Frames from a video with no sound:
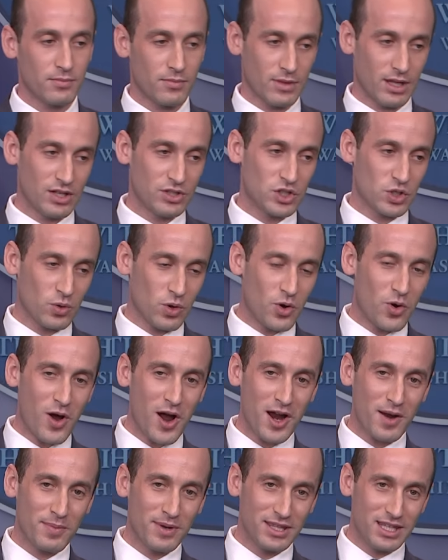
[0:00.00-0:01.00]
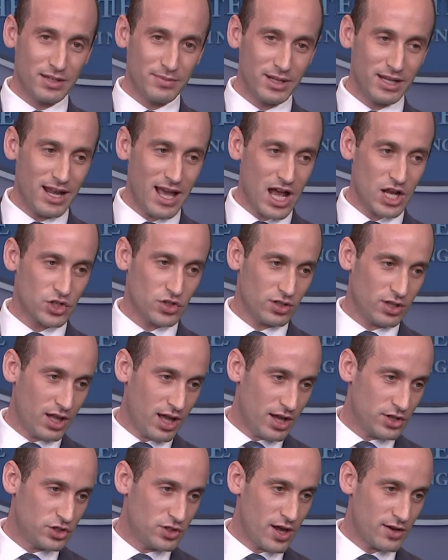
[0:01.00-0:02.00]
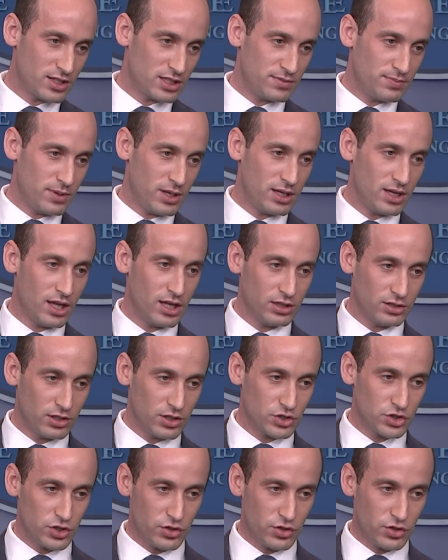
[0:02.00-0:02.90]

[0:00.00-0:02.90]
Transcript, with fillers: it's a requirement that to be naturalized, you have to speak English.